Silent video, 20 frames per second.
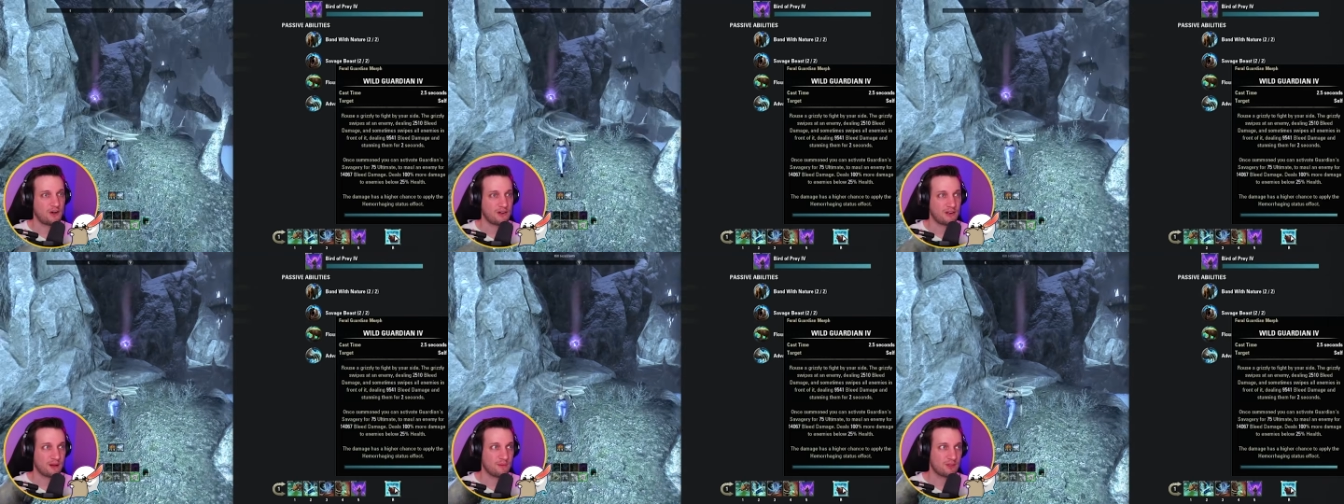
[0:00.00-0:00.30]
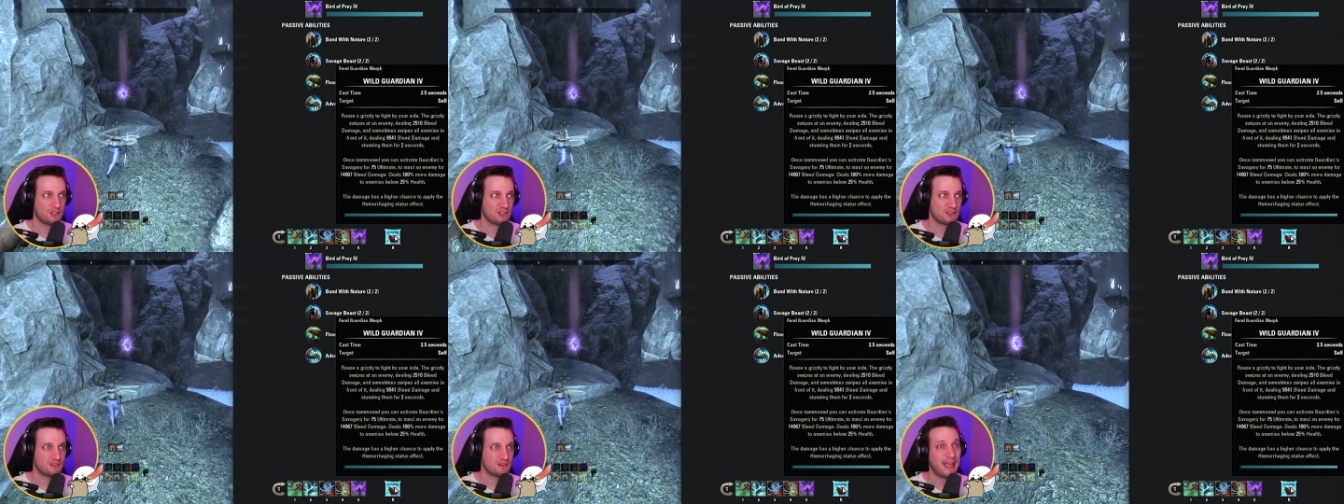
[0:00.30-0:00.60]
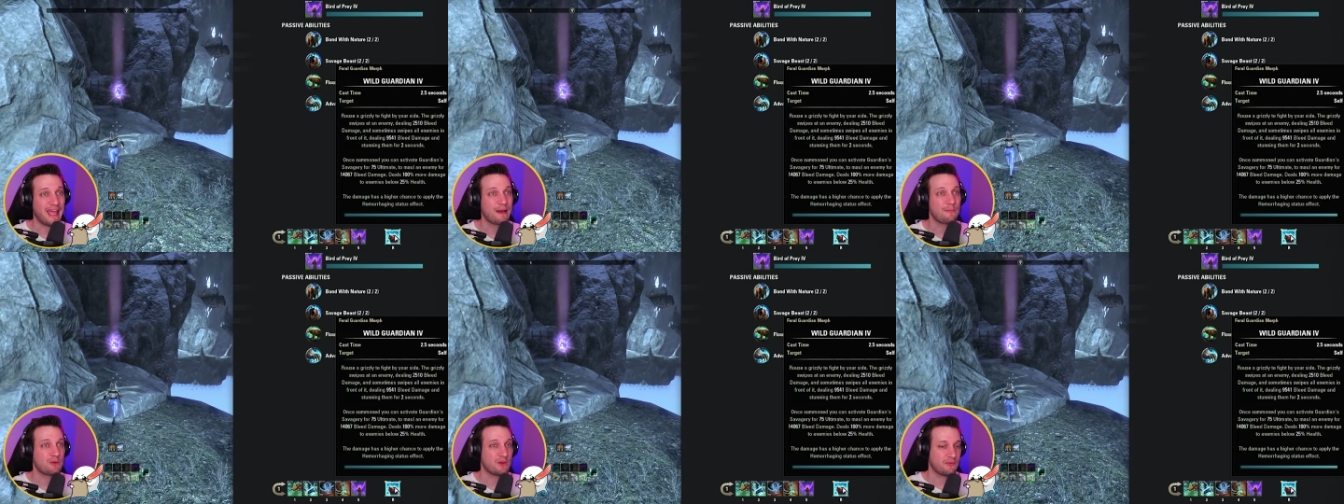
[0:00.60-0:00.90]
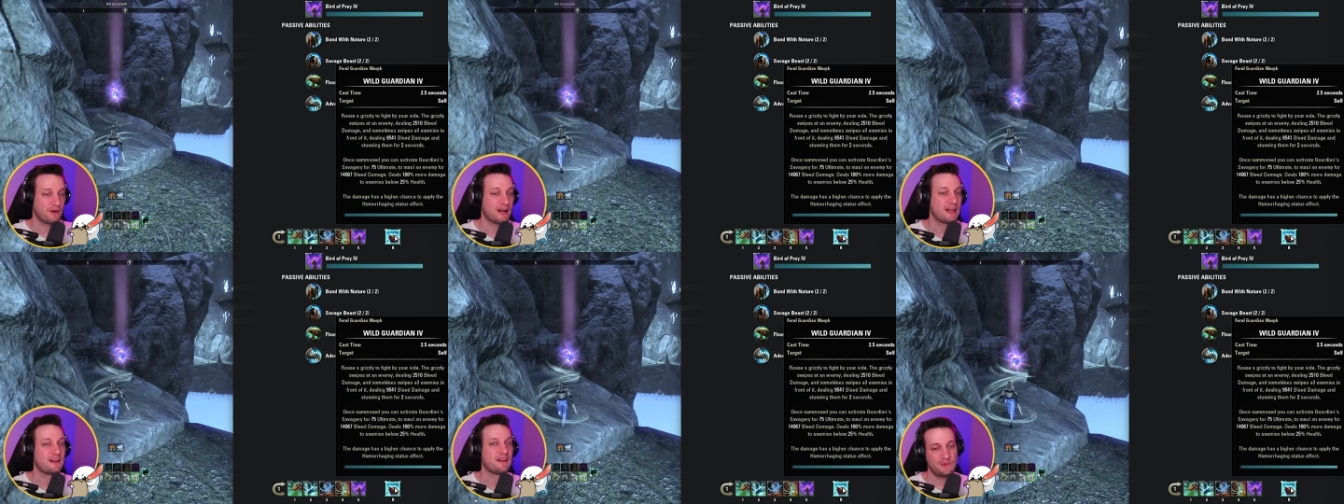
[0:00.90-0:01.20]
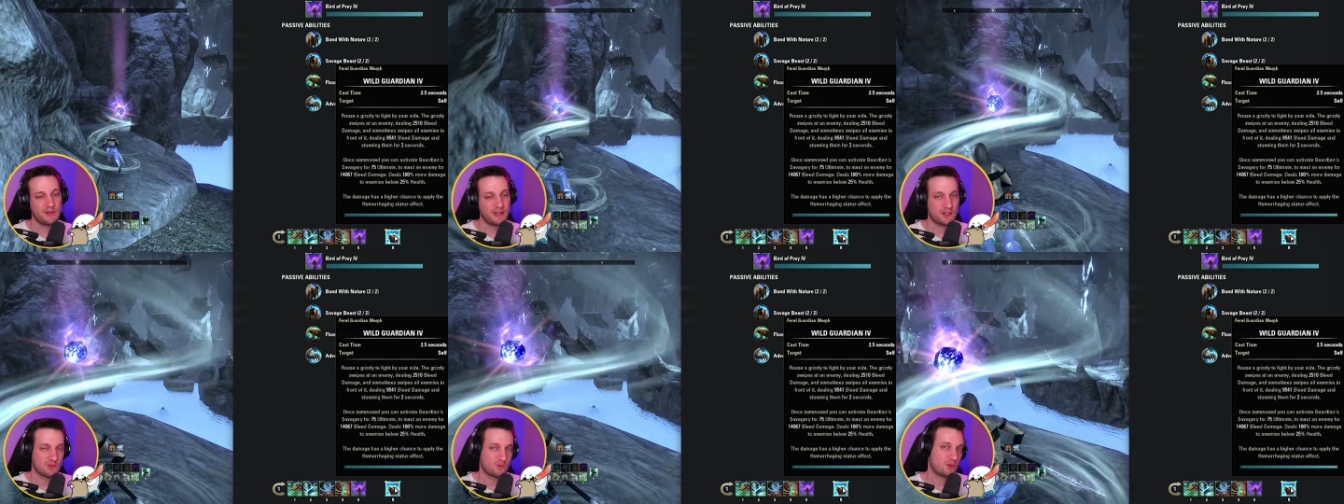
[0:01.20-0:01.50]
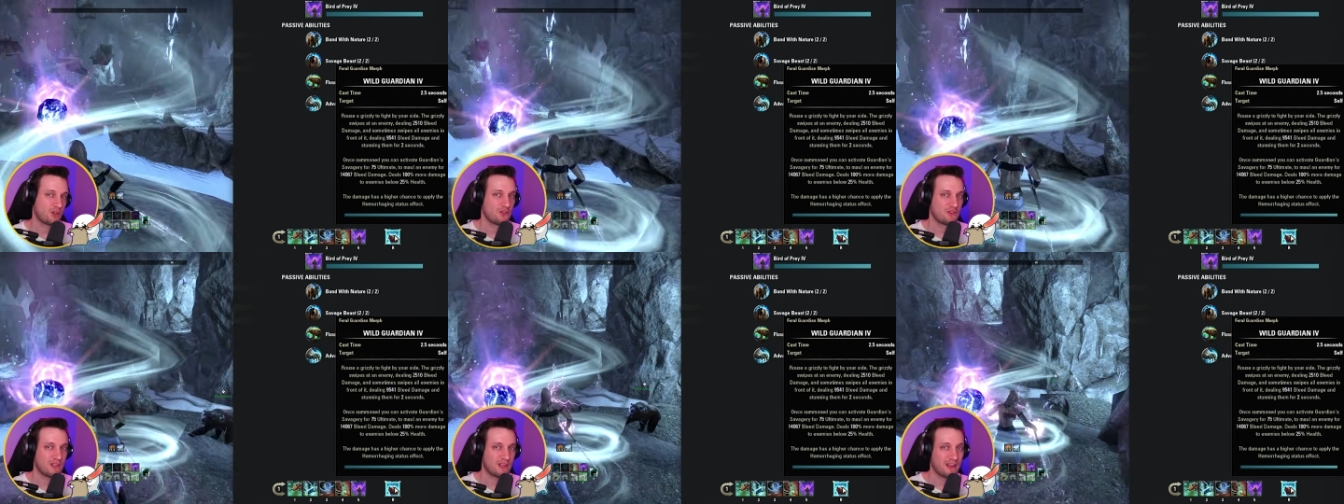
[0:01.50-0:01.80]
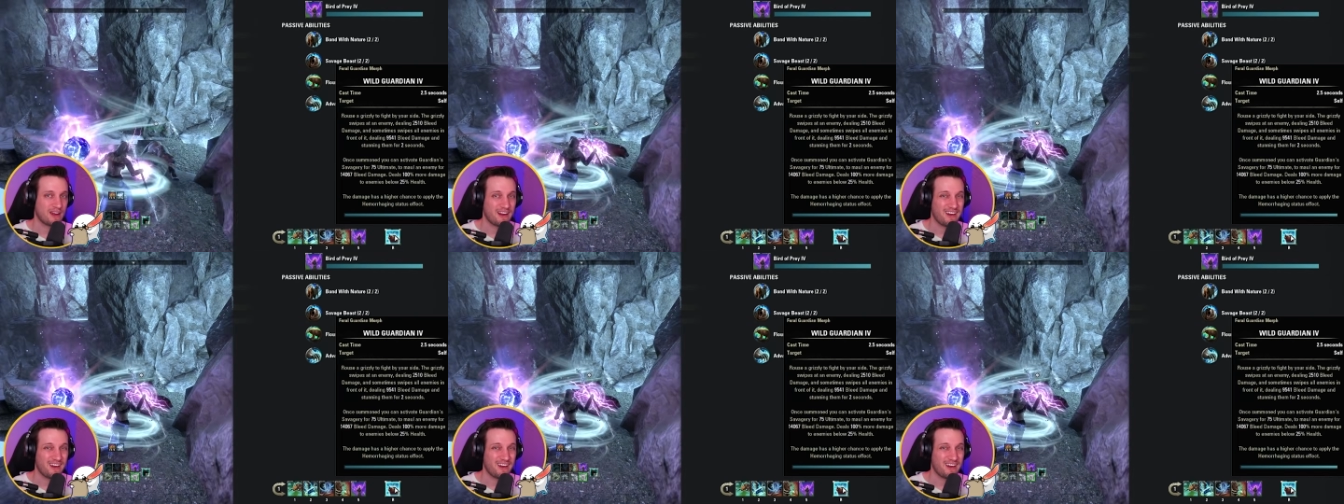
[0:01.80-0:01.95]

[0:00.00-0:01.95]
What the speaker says: Our damage is amplified because we're using